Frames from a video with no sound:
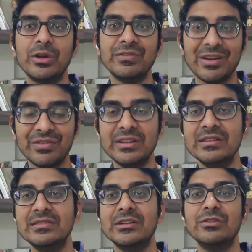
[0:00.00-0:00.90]
give
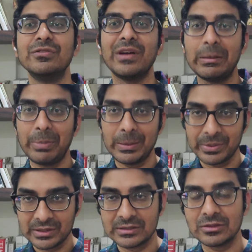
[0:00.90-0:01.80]
evidence and to file
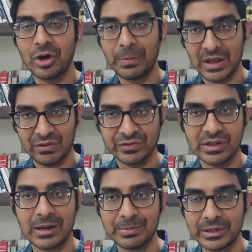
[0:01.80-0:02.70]
papers on behalf of
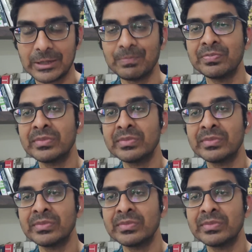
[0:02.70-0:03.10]
the company.